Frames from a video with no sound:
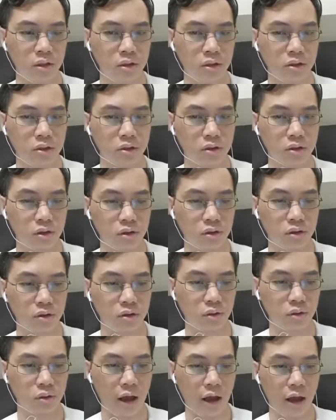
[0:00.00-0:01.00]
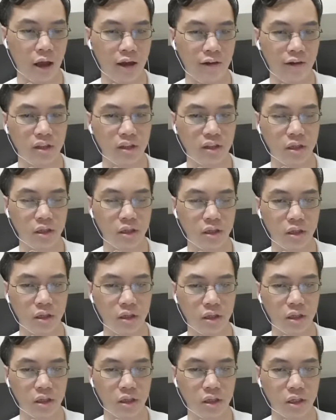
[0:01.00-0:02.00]
So I have
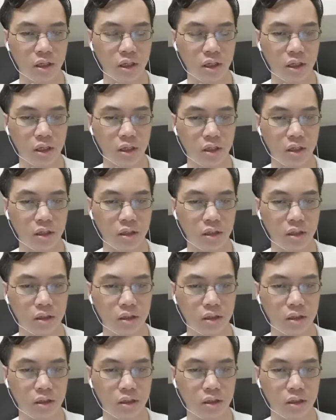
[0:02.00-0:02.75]
the uh,